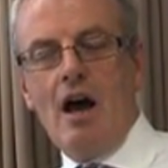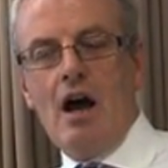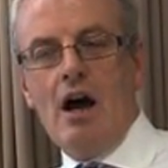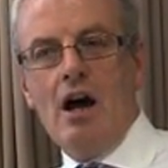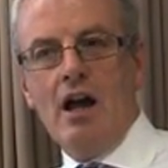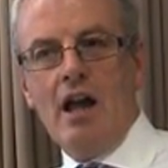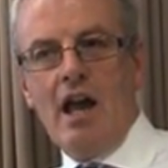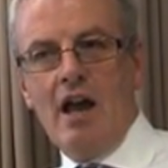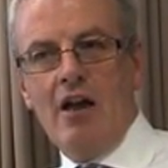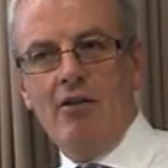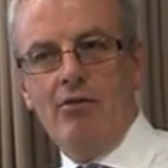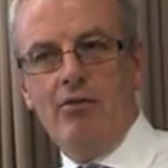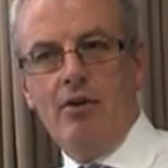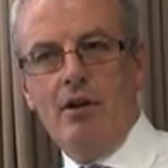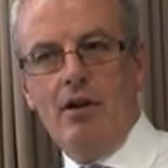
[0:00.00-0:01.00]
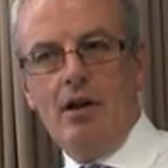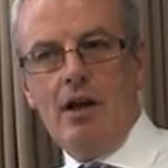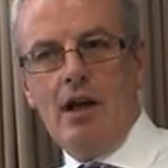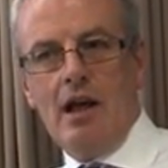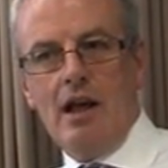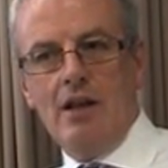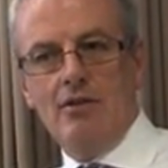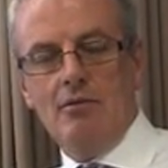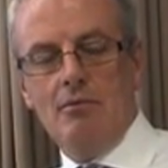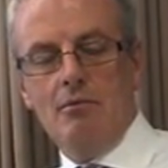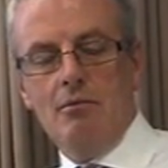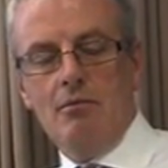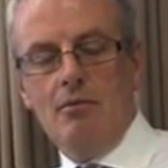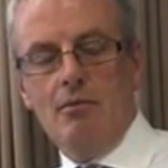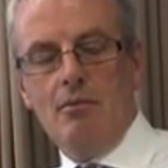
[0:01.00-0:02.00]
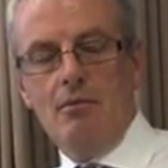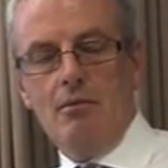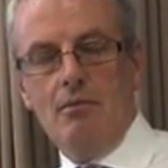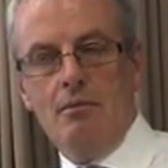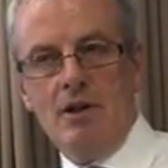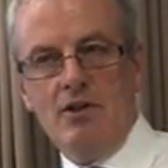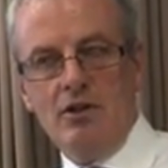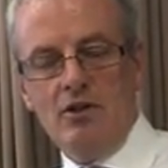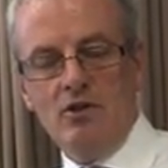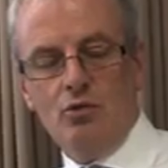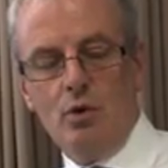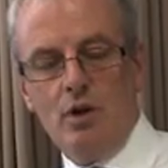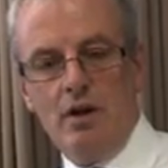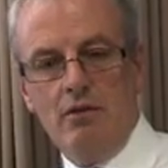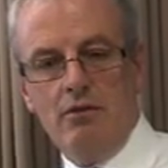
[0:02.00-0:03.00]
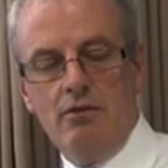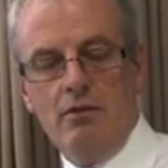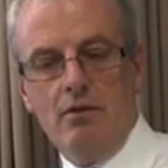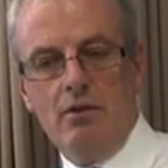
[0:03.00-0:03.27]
I have had meetings with